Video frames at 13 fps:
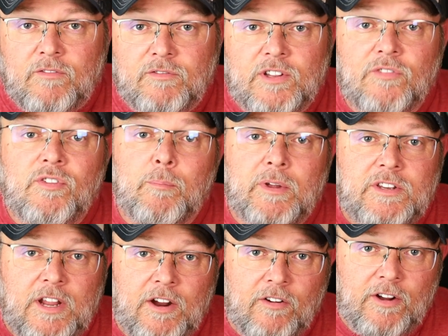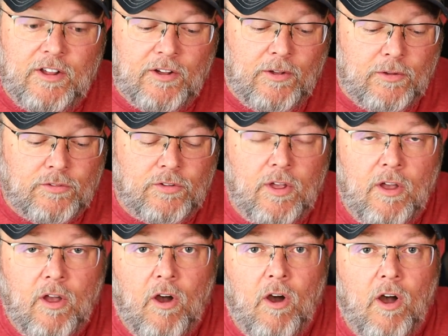different materials
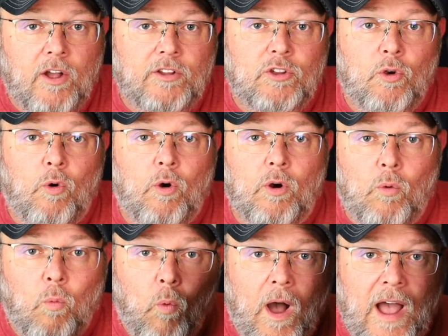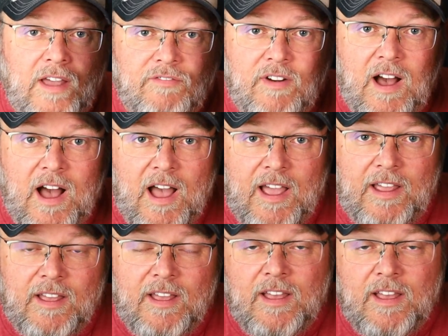on your Wi-Fi